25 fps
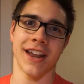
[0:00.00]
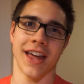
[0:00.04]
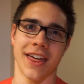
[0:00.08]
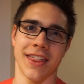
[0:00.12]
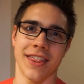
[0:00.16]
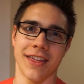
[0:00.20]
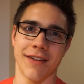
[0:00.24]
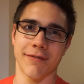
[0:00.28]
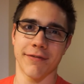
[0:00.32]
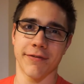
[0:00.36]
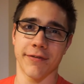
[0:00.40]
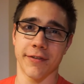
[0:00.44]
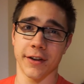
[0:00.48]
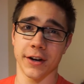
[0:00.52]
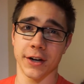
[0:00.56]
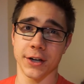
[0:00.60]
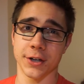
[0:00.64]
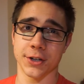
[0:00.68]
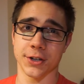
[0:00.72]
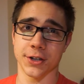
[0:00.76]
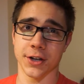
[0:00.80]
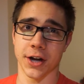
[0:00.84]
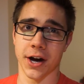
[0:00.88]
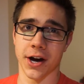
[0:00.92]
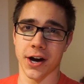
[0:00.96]
and then
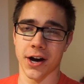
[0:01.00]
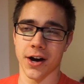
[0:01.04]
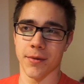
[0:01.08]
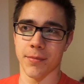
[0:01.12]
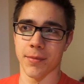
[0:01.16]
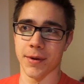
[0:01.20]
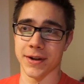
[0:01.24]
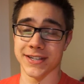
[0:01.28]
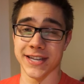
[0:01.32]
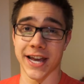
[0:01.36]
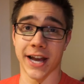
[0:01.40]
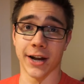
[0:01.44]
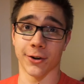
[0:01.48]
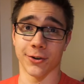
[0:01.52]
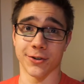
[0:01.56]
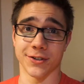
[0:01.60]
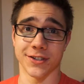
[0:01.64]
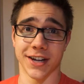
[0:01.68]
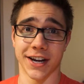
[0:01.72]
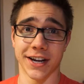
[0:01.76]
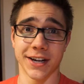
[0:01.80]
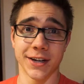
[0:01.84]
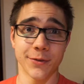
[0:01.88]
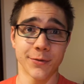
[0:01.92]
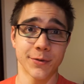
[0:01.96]
finished up Attack on
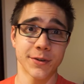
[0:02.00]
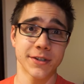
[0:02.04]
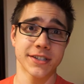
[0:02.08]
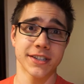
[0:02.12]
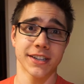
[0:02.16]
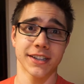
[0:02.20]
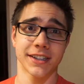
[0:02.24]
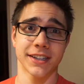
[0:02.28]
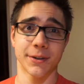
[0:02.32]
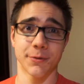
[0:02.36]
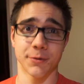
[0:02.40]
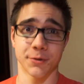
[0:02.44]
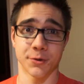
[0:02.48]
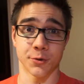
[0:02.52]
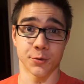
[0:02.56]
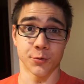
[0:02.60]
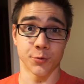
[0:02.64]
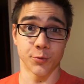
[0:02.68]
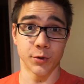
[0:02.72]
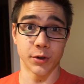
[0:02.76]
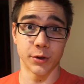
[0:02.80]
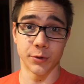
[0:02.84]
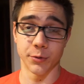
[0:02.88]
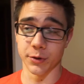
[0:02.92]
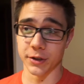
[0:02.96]
Titan recently, which was
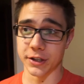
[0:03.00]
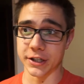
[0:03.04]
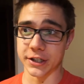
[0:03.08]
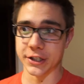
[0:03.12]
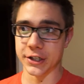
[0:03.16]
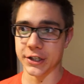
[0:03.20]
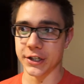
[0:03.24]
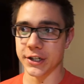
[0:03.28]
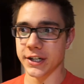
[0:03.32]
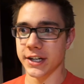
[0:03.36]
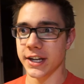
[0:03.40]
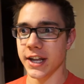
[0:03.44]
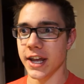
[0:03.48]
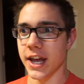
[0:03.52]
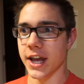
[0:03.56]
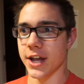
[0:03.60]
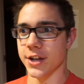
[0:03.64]
really, really good.